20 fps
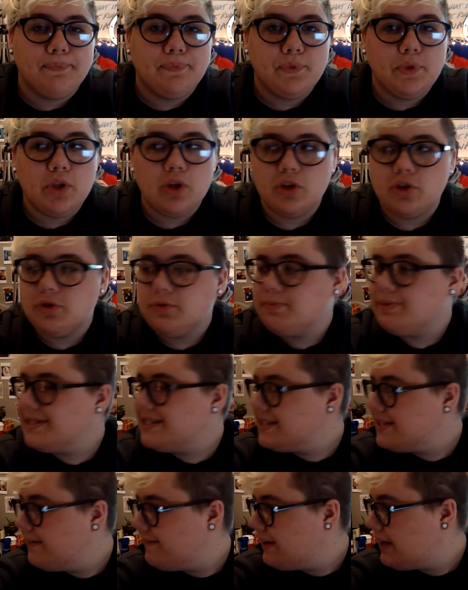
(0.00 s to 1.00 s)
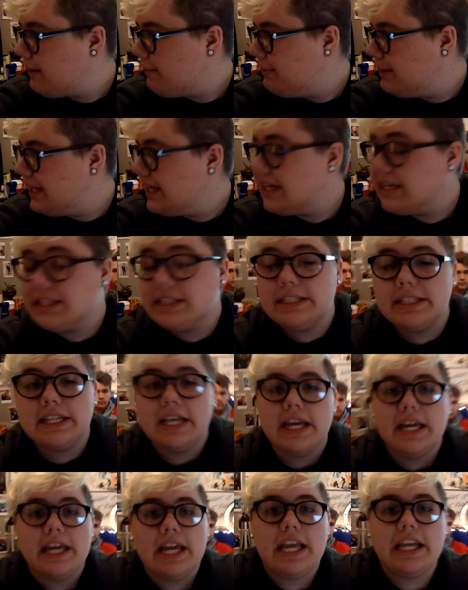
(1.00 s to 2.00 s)
No specific plans.
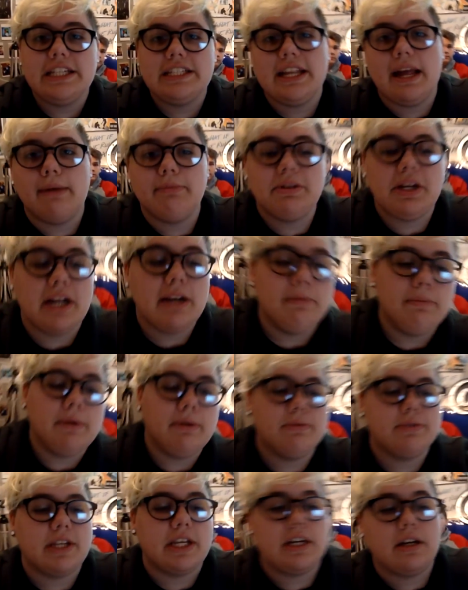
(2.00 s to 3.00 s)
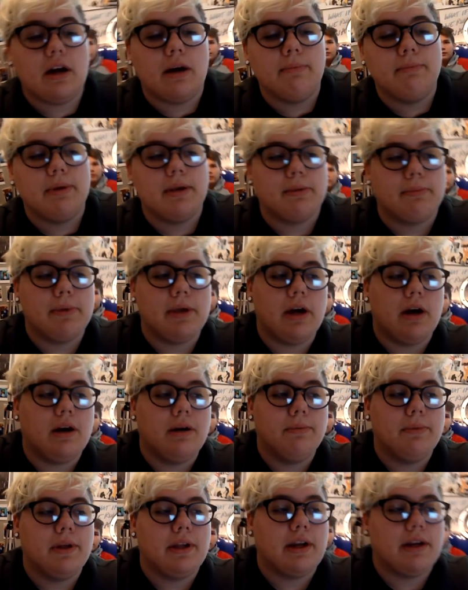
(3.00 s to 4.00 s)
He Snapchatted me and was like, come pick me
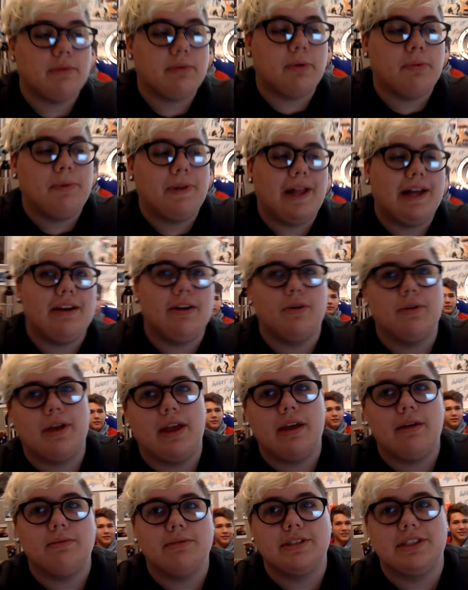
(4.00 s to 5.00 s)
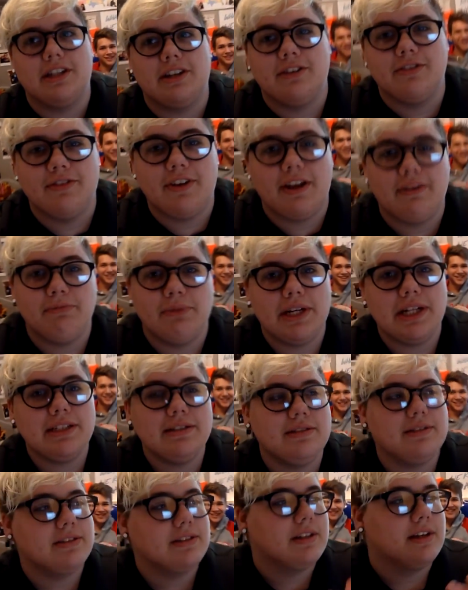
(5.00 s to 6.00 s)
up. And I replied, okay, and was there in five
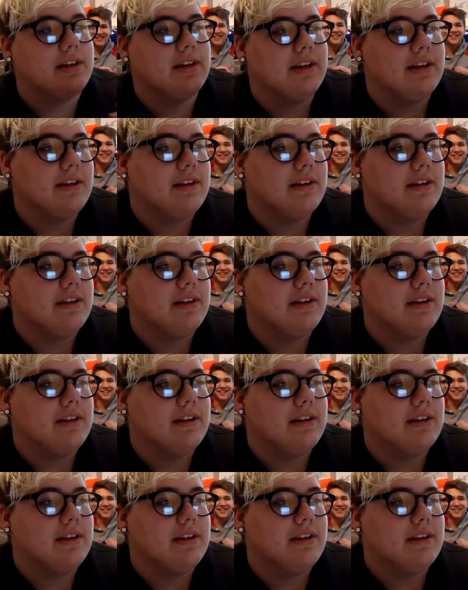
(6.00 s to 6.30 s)
minutes.